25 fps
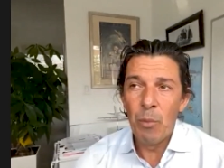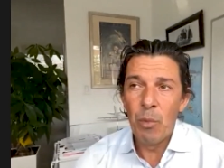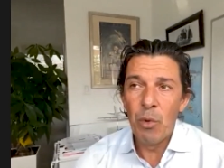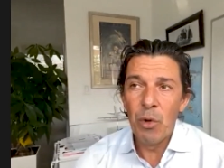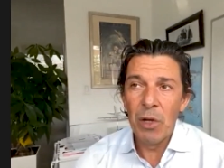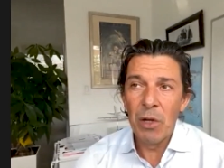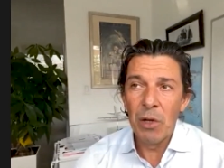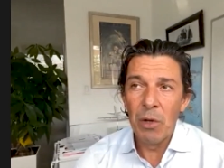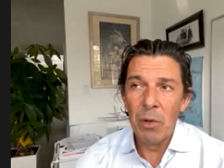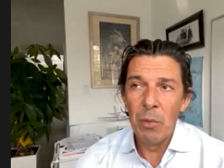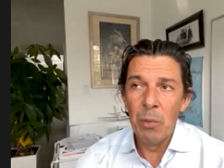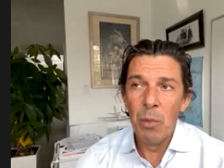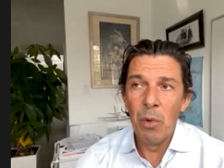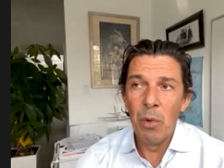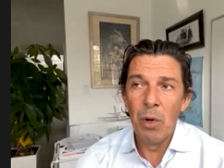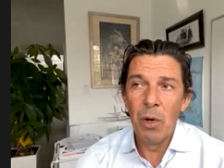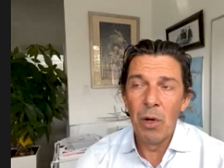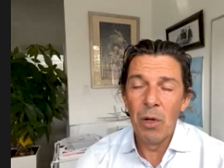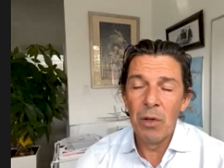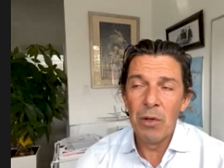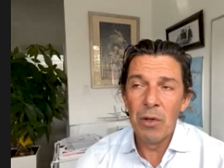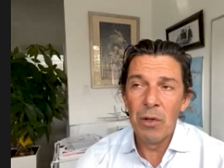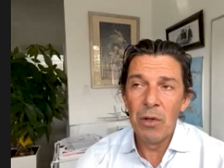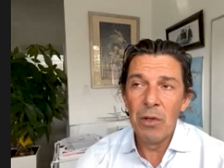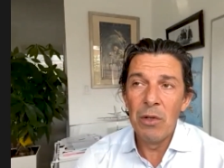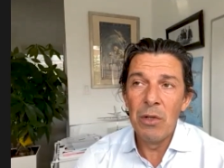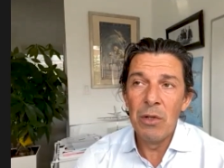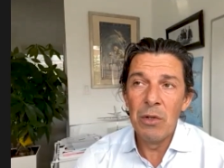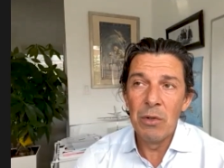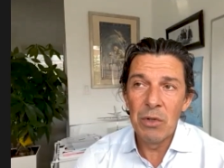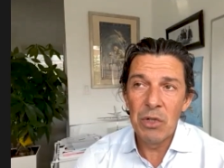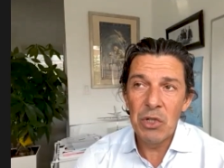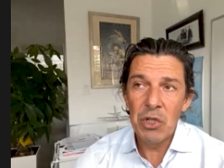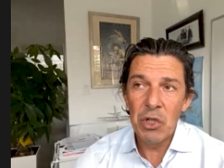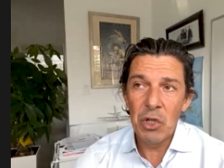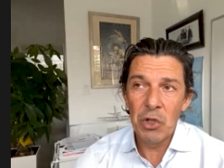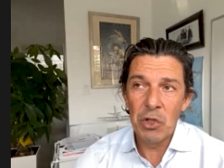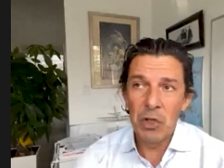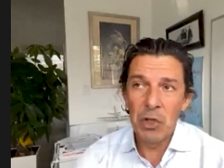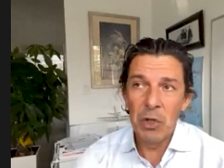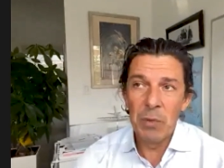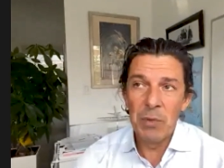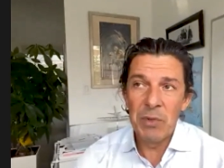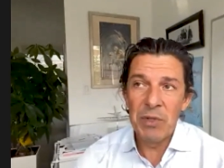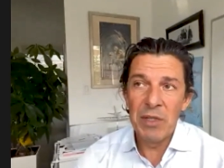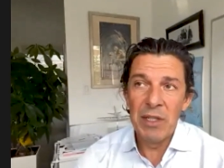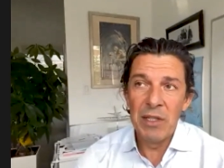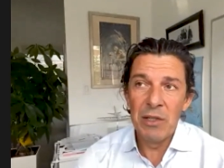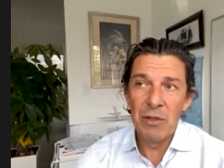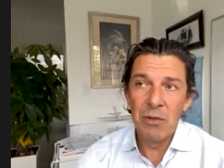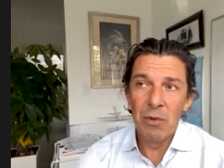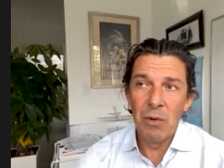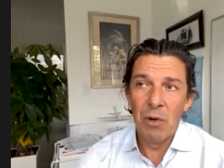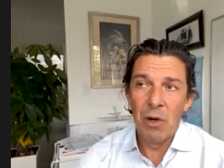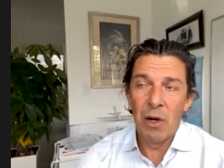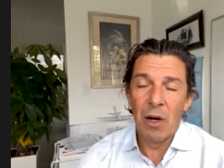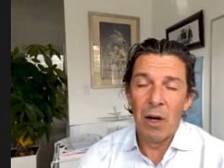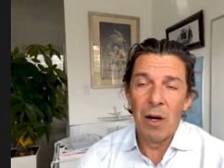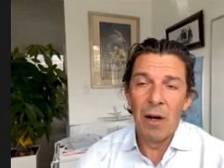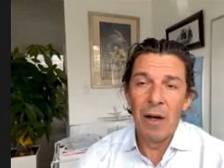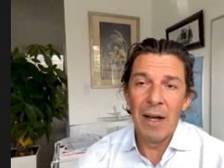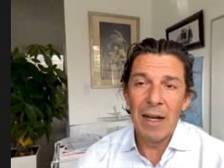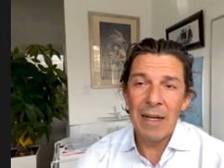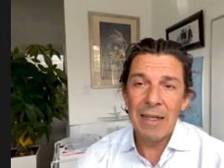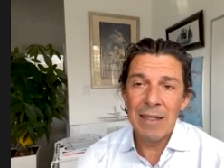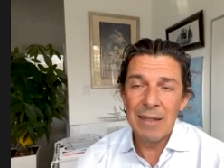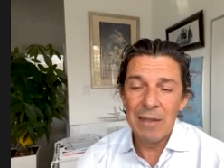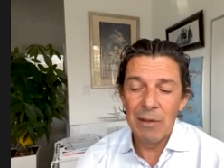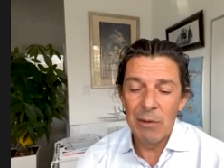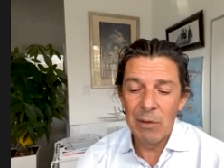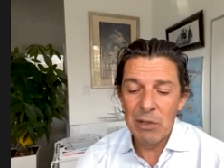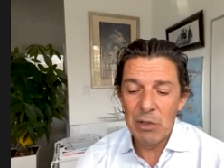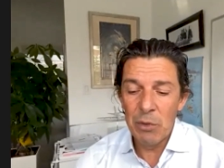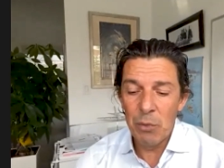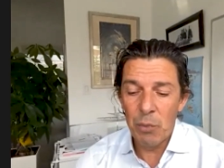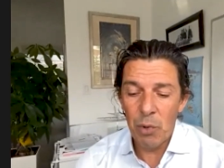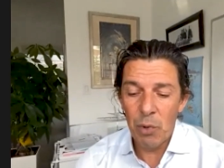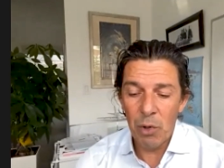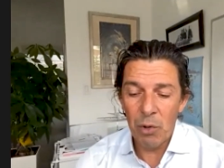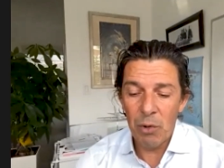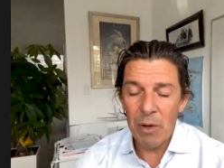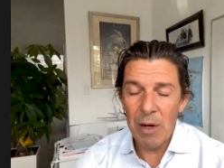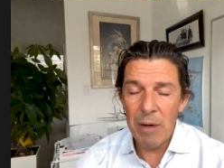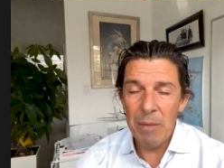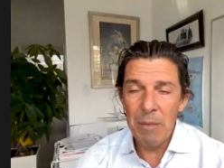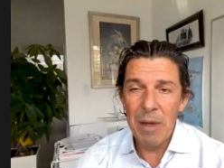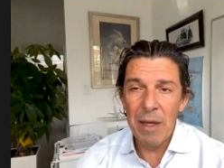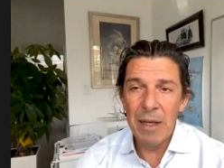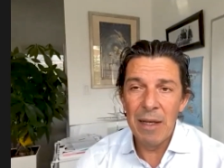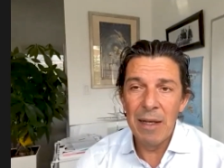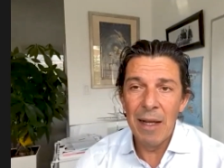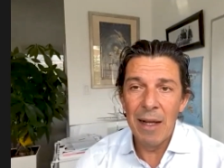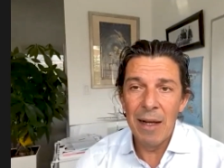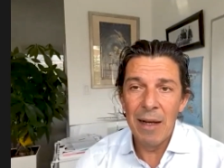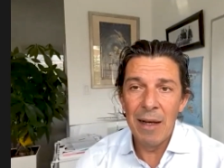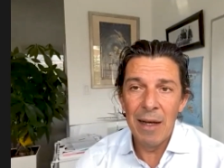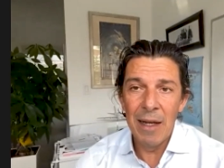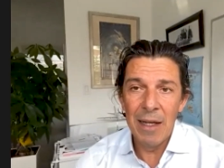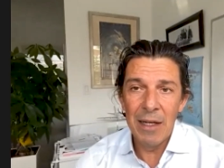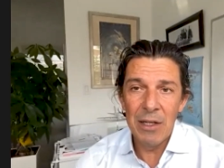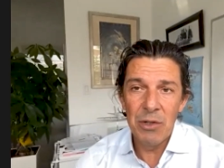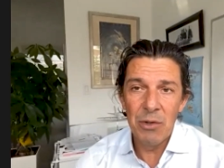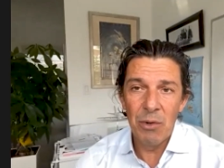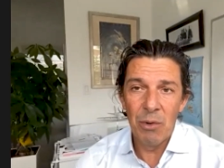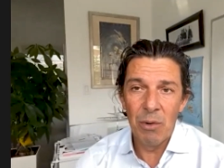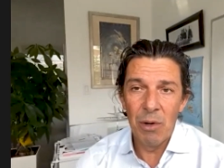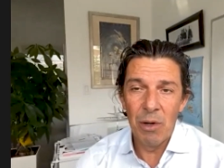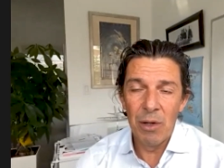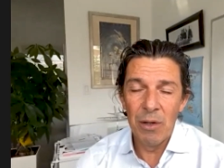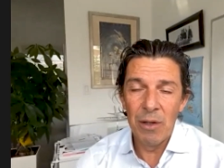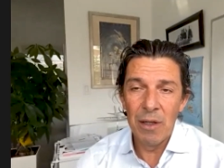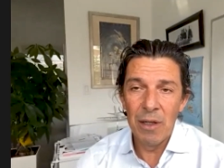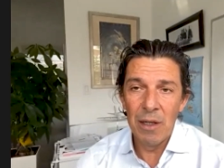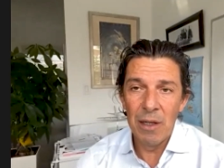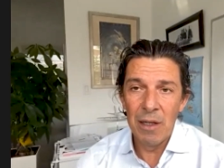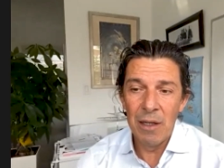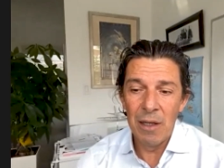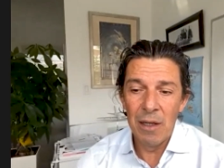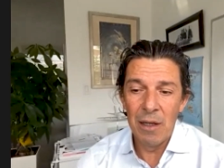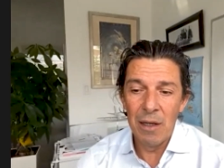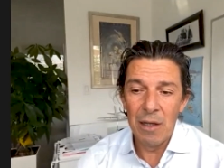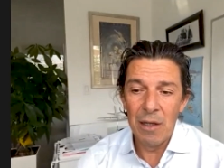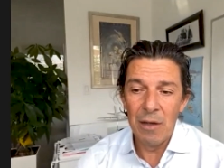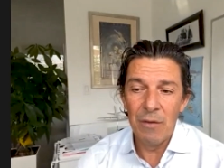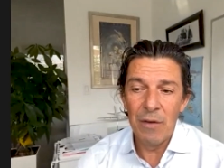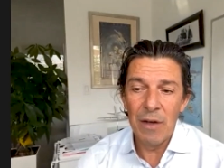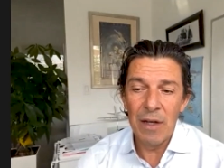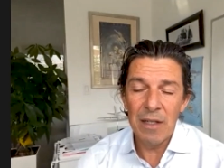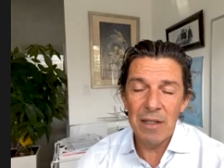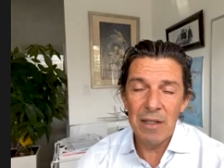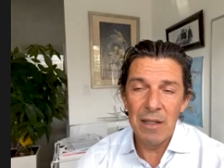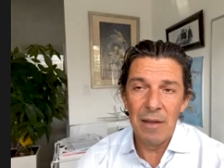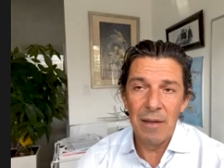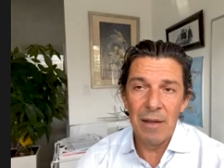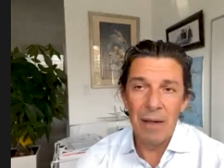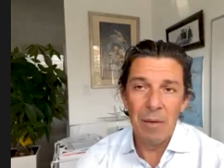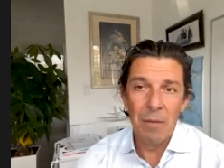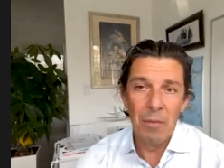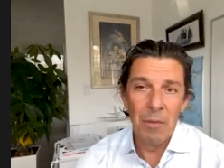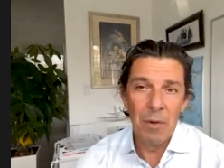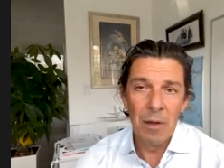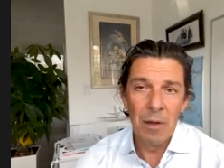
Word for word: bring on board new startups into our accelerator program and later on invest in them.